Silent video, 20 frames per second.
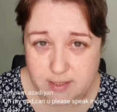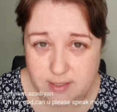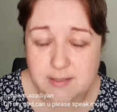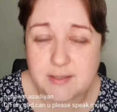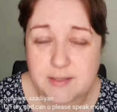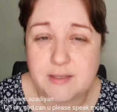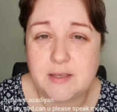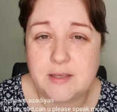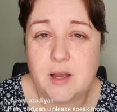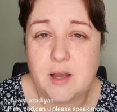
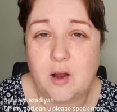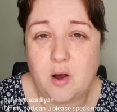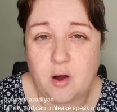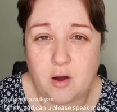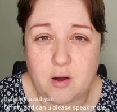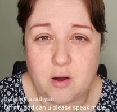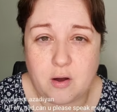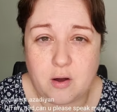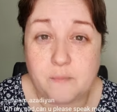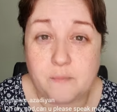on my
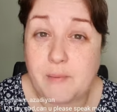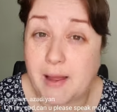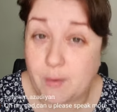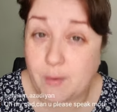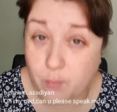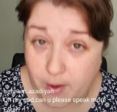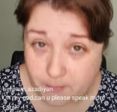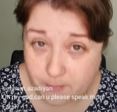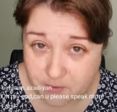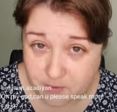
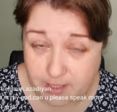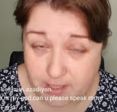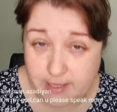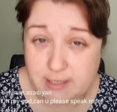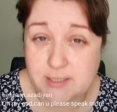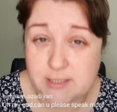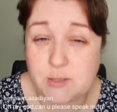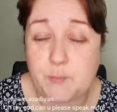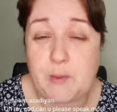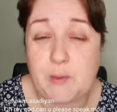website,
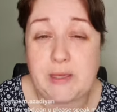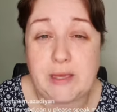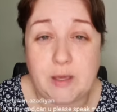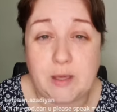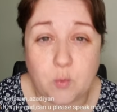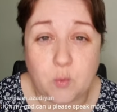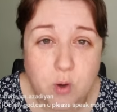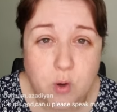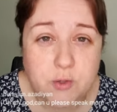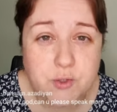speaking 1, 2
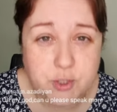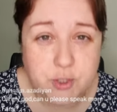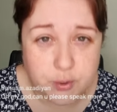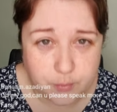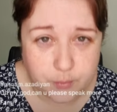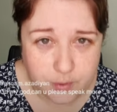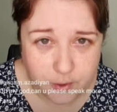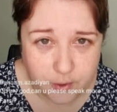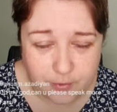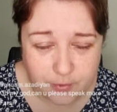and
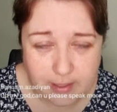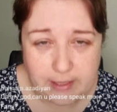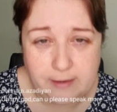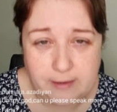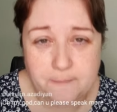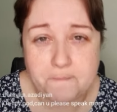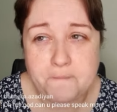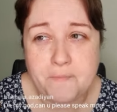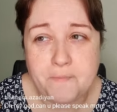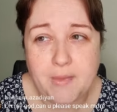3,
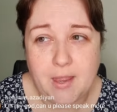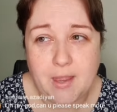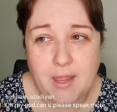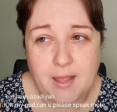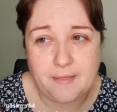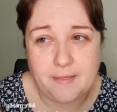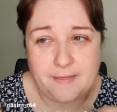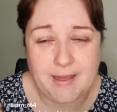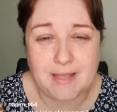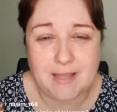that's
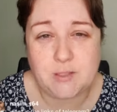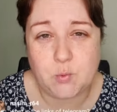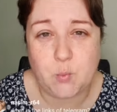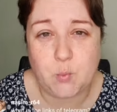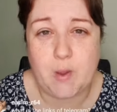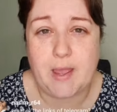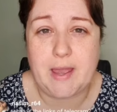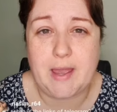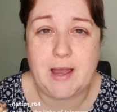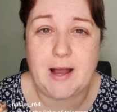where I
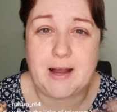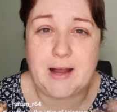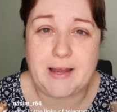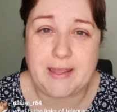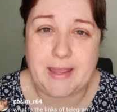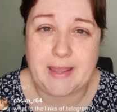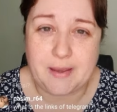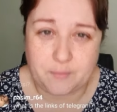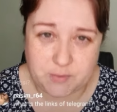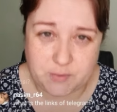am
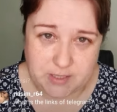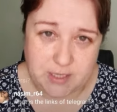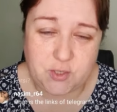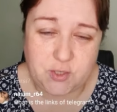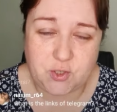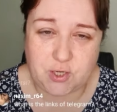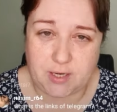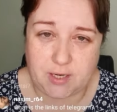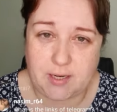teaching